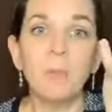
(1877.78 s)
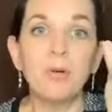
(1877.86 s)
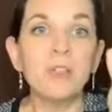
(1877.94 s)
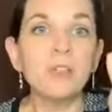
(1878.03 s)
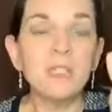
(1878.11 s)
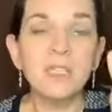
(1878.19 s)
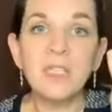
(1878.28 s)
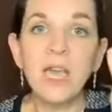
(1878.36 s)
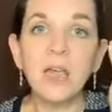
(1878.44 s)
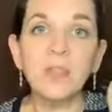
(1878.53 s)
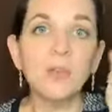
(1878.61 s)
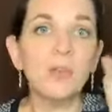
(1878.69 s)
put
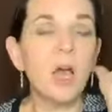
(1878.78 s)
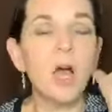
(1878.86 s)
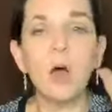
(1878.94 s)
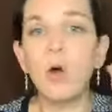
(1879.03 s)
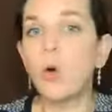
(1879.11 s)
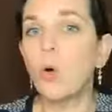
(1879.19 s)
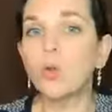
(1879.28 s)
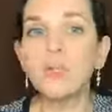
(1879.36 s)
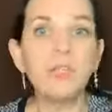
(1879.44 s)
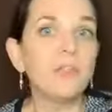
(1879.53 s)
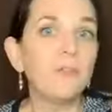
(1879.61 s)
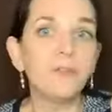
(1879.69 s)
together, not
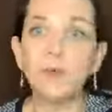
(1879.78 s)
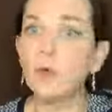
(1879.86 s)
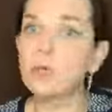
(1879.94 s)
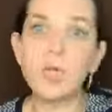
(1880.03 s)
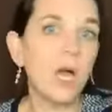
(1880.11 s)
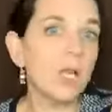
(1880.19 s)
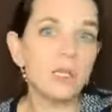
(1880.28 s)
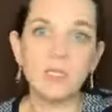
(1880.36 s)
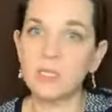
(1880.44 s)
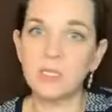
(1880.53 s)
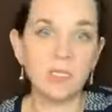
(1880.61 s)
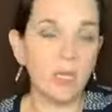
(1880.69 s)
holding the full
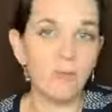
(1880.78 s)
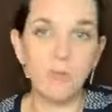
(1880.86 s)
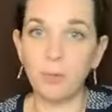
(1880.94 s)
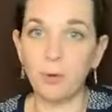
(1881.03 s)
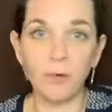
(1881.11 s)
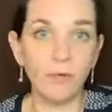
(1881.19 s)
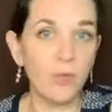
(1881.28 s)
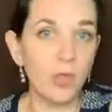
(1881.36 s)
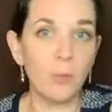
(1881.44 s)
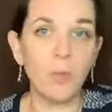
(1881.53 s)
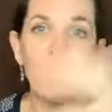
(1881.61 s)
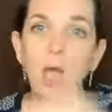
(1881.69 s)
contents of the
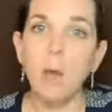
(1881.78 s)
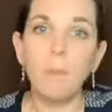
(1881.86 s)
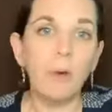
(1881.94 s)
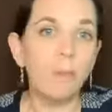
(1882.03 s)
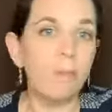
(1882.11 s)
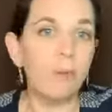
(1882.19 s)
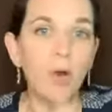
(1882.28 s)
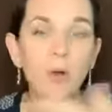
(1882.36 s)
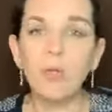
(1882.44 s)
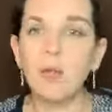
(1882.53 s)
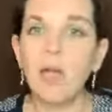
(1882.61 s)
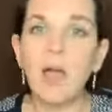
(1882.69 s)
perfume, but
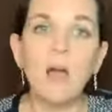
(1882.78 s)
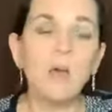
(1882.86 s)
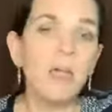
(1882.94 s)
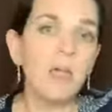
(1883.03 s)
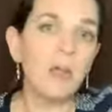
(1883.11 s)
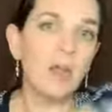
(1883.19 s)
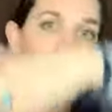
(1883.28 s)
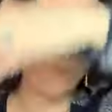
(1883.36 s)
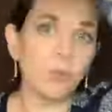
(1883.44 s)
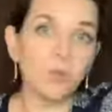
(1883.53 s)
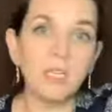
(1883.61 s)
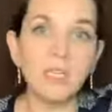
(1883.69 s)
broken out
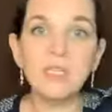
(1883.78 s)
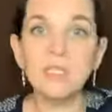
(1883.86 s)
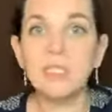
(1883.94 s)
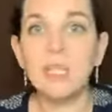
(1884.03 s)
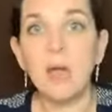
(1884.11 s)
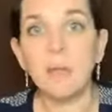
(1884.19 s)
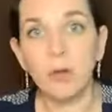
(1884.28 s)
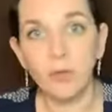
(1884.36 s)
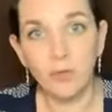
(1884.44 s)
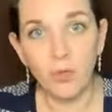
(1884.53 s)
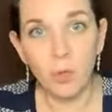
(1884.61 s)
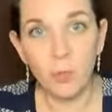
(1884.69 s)
and releasing that
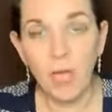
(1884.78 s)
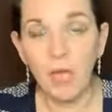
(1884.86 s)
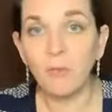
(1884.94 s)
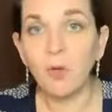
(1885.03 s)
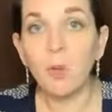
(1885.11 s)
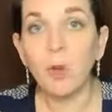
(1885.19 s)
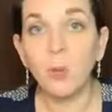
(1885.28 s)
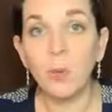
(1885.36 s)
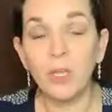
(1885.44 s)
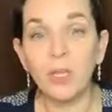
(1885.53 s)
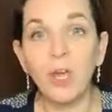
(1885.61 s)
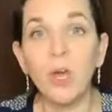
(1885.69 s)
perfume everywhere
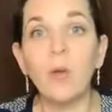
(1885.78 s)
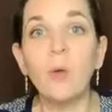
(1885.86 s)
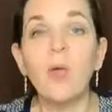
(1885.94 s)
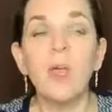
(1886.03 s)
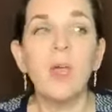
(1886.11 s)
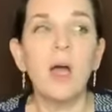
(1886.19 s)
we go,